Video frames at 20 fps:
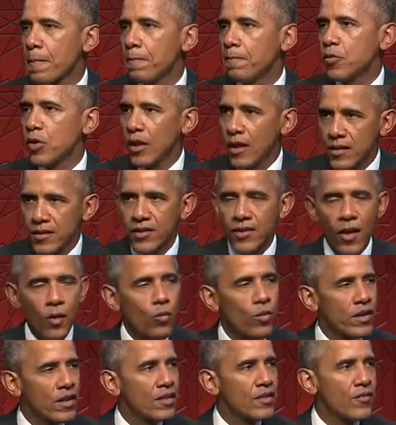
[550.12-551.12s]
So let's start
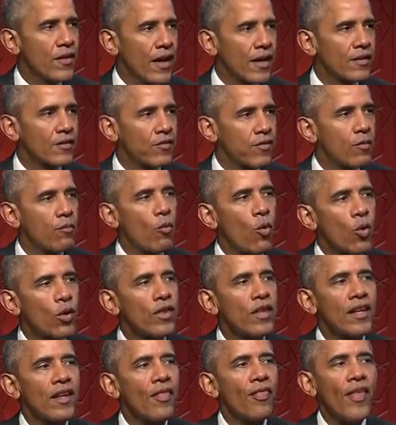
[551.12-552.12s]
with this fact. For more
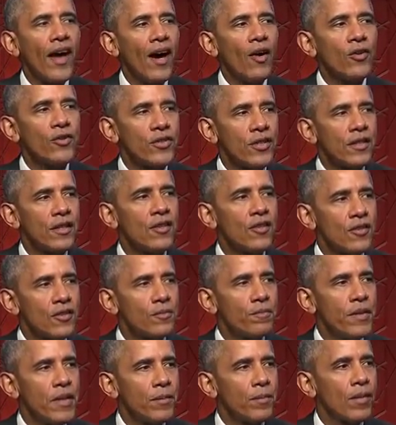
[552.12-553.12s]
than 1,000 years,
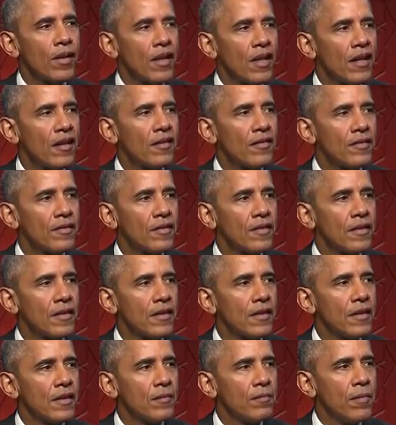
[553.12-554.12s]
people have
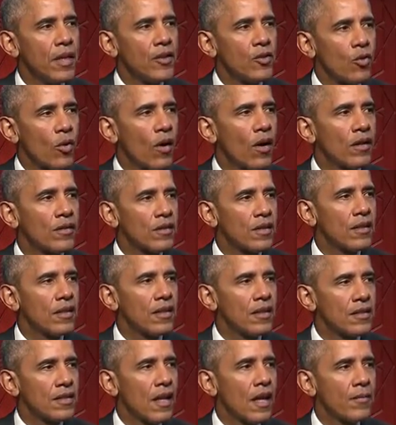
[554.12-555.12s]
been drawn to
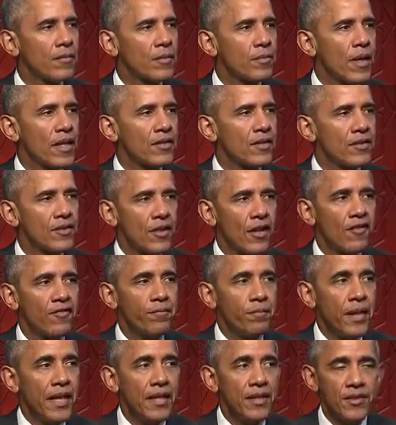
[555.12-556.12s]
Islam's message
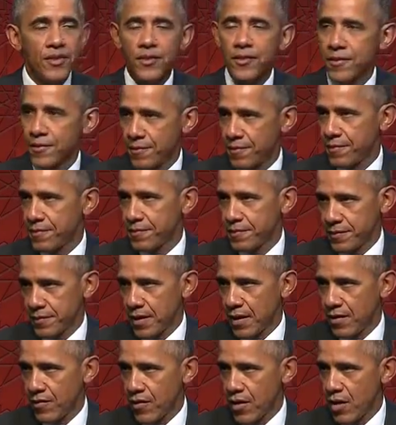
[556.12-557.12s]
of peace.
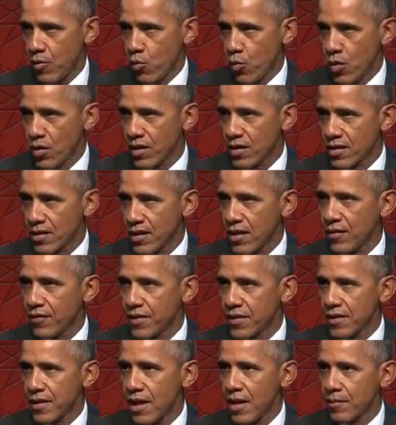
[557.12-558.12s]
And the very word
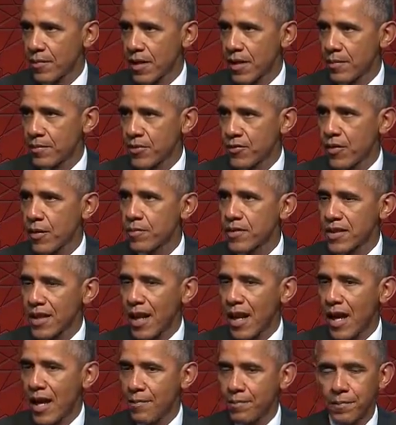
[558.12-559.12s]
itself, Islam, comes from
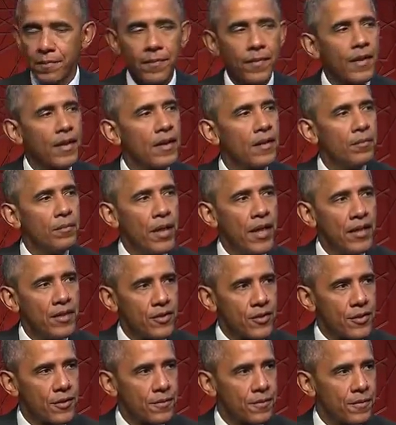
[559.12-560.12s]
salam,
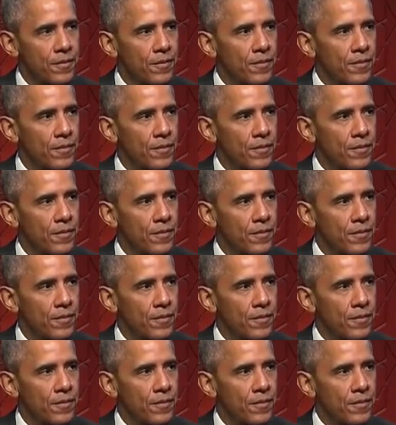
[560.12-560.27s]
peace.